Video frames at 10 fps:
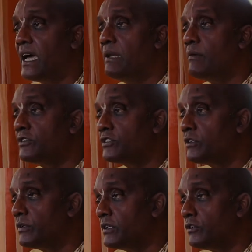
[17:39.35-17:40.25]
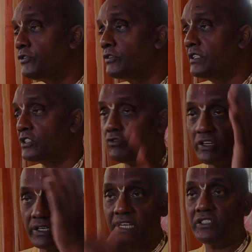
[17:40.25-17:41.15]
animals, so we are also
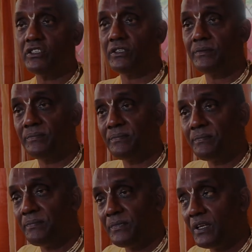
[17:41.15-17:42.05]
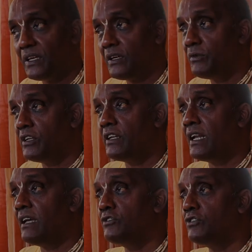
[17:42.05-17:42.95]
destroying nature. Mm-hmm. And we're not
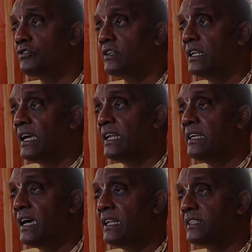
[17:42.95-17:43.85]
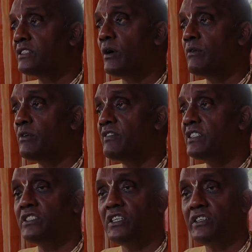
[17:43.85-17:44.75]
allowed to kill any, and that's why we are
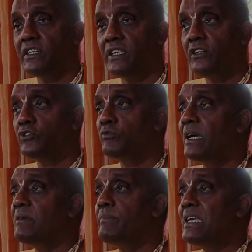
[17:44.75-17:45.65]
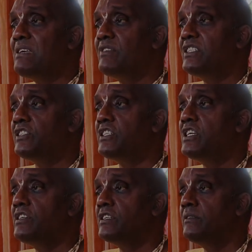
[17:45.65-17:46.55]
vegetarian. And by being
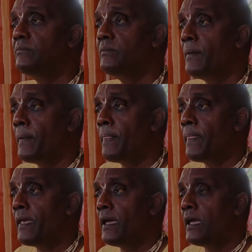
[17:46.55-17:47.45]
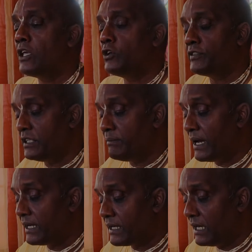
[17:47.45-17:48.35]
vegetarian, you see,
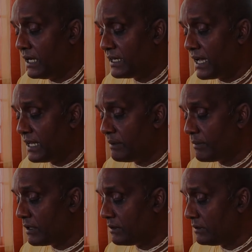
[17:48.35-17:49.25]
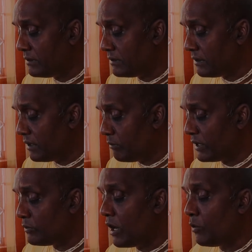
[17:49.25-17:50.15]
by killing the animal,
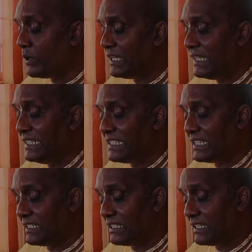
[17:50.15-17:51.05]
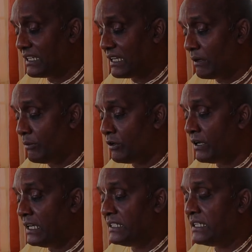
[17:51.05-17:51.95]
what are we eating? We are
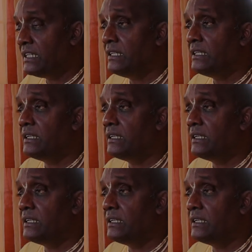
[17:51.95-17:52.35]
eating